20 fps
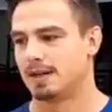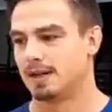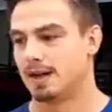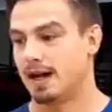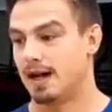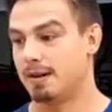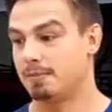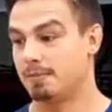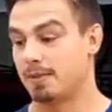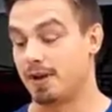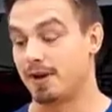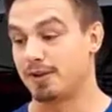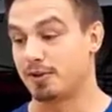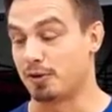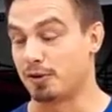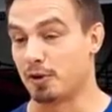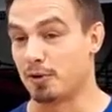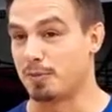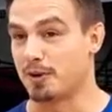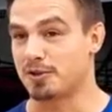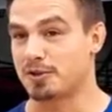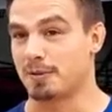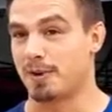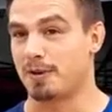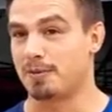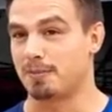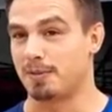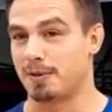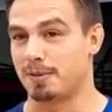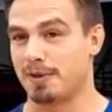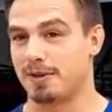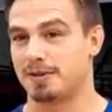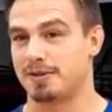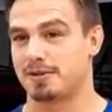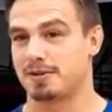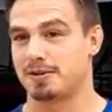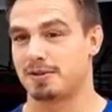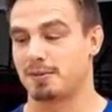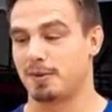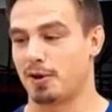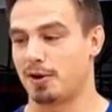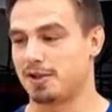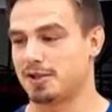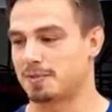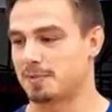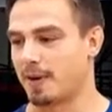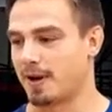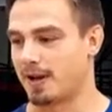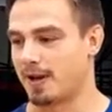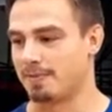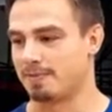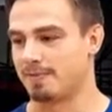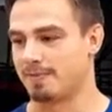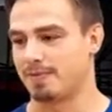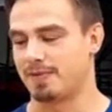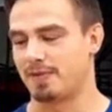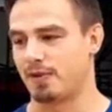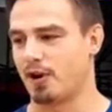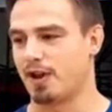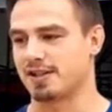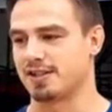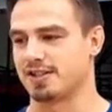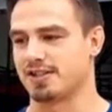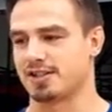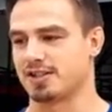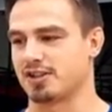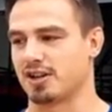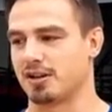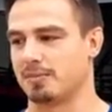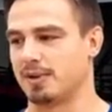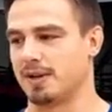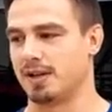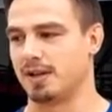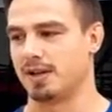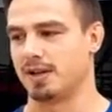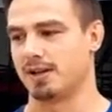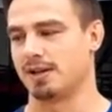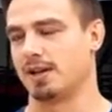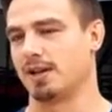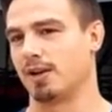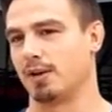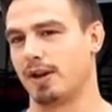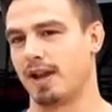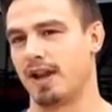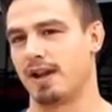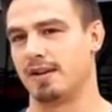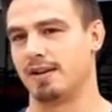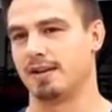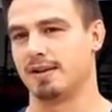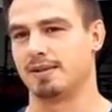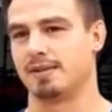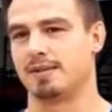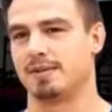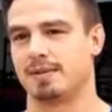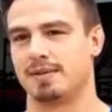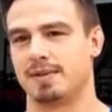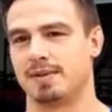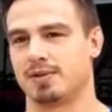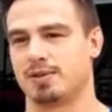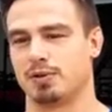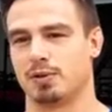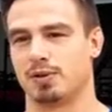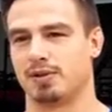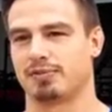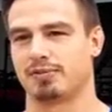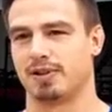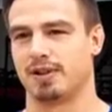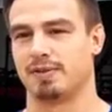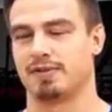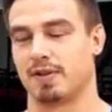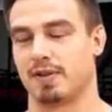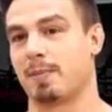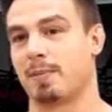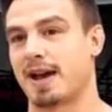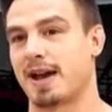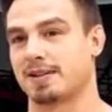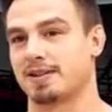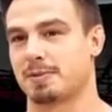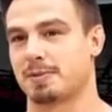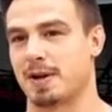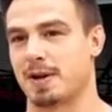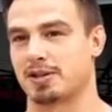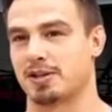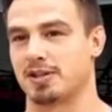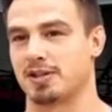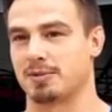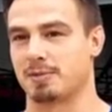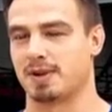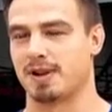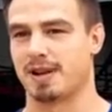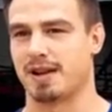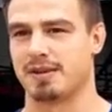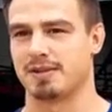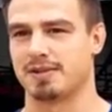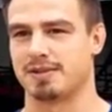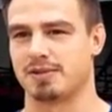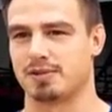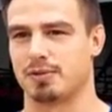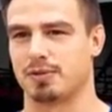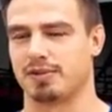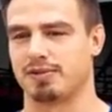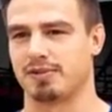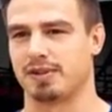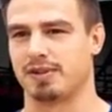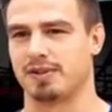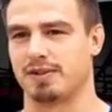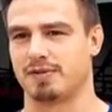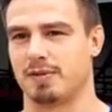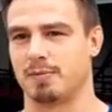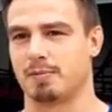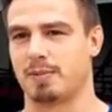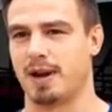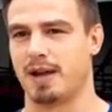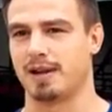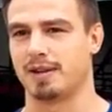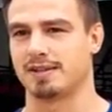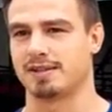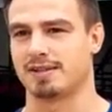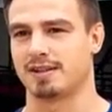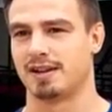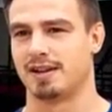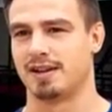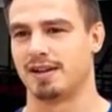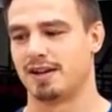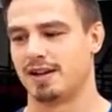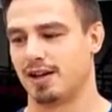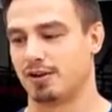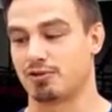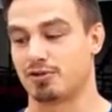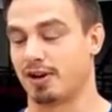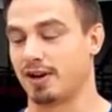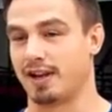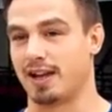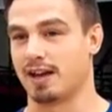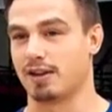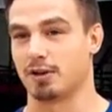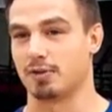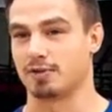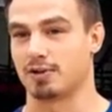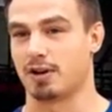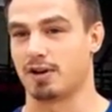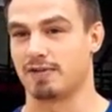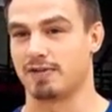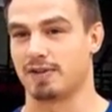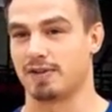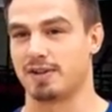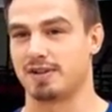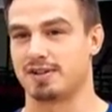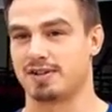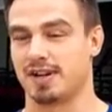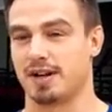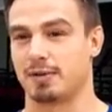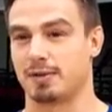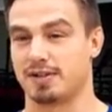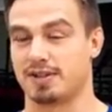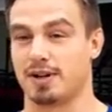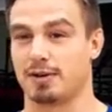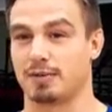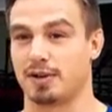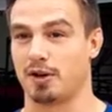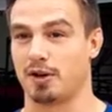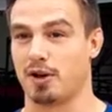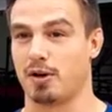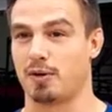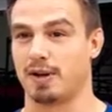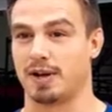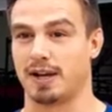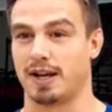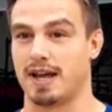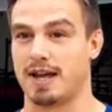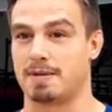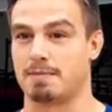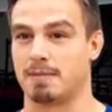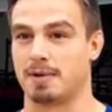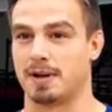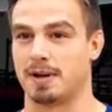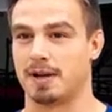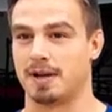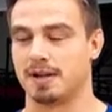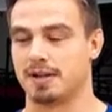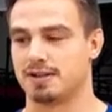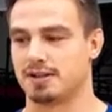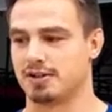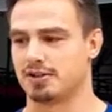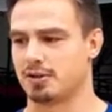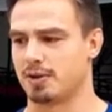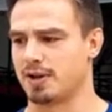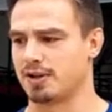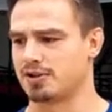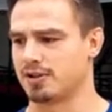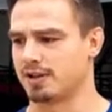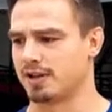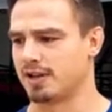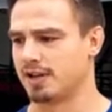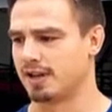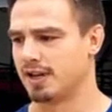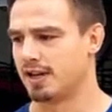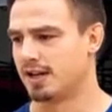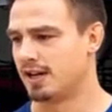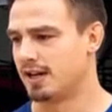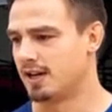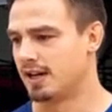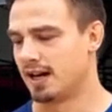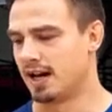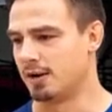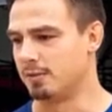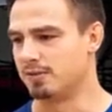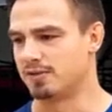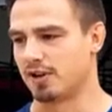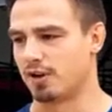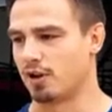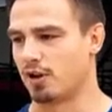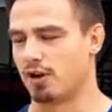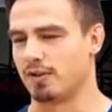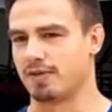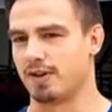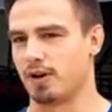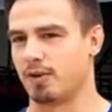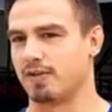I don't know much about Plymouth, to be honest. But for us, it's just going to be getting 2 or 3 for backs, especially. It's going to be getting 2 or 3 different plays and trying to get those off and see how they in a game situation. We've done a lot of it over the